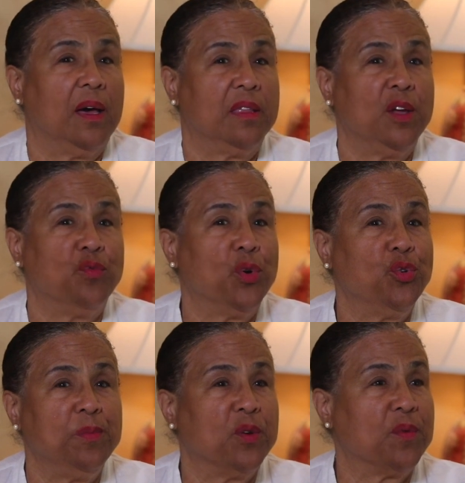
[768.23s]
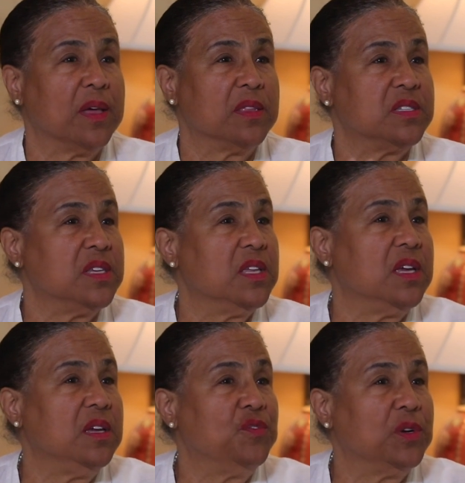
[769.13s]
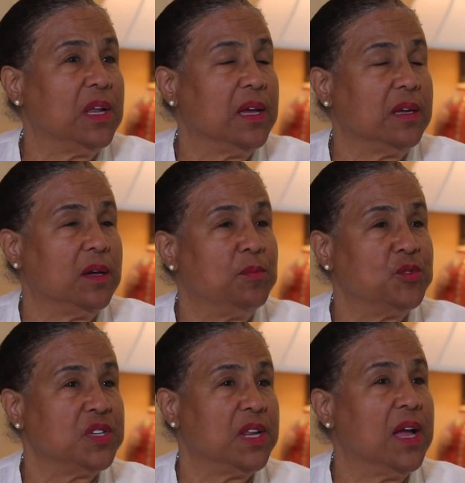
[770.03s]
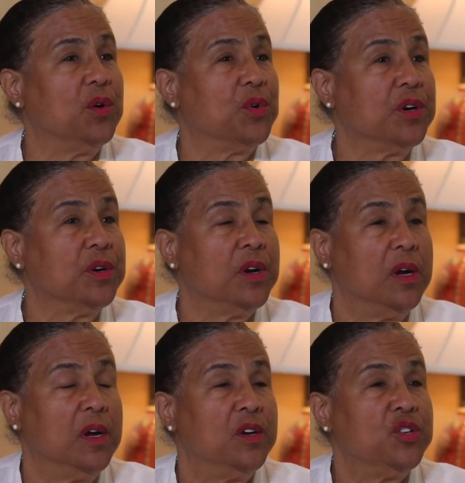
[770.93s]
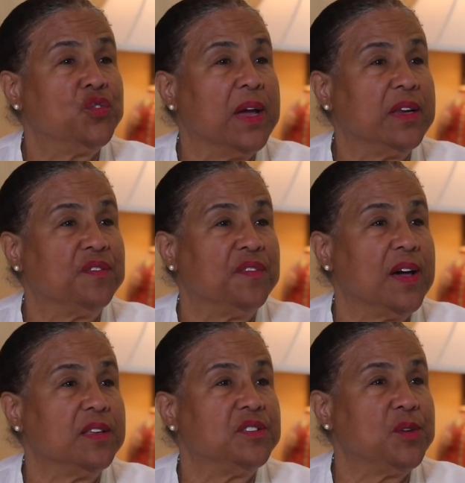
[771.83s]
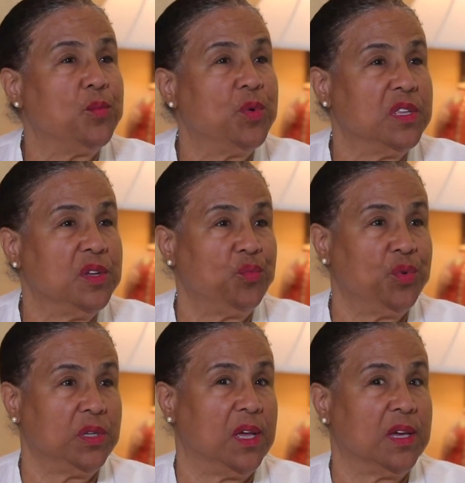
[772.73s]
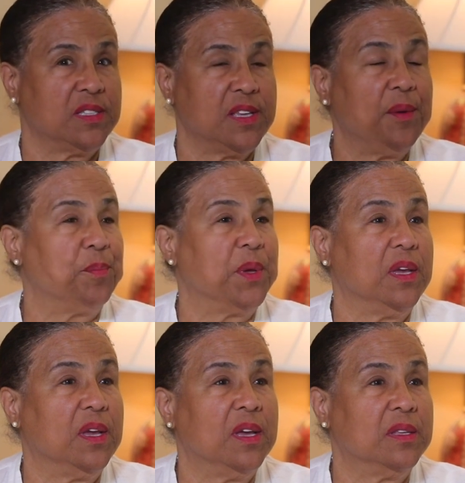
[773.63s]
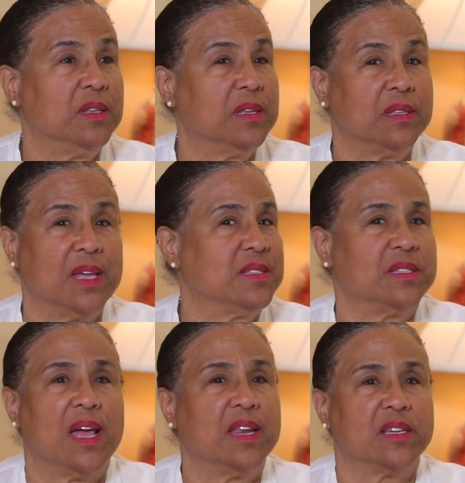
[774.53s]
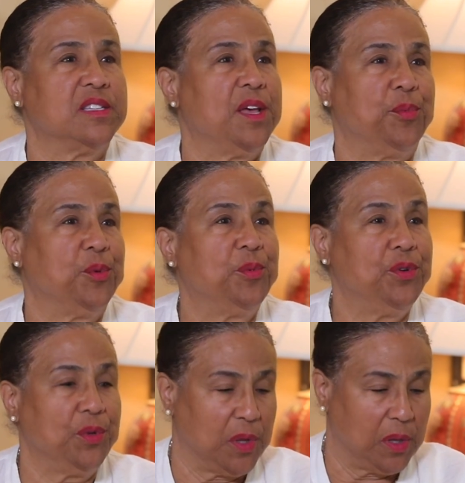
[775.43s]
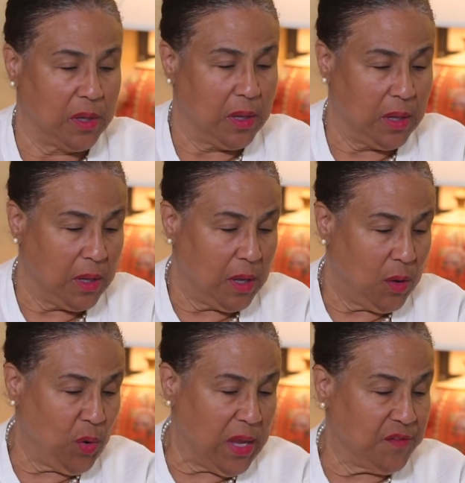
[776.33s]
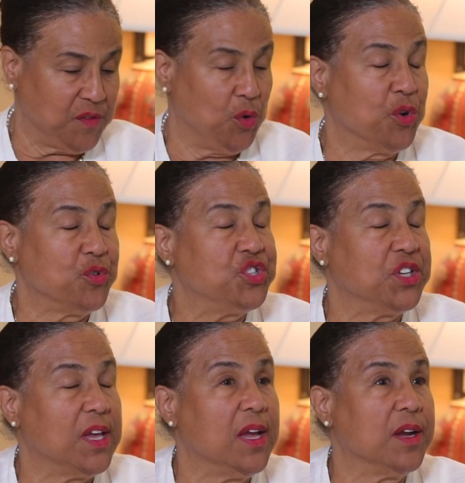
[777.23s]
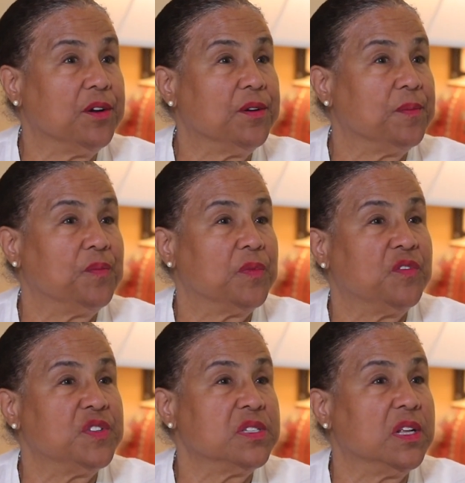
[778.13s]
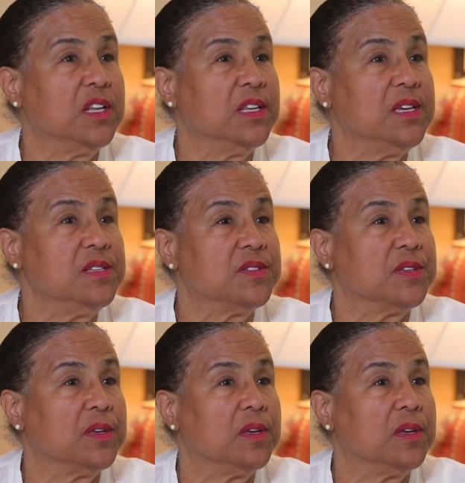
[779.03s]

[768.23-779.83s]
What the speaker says: They rode me around the city for like almost an hour, trying to find someone that would accept me, and that's not acceptable. We have no urgent care facilities.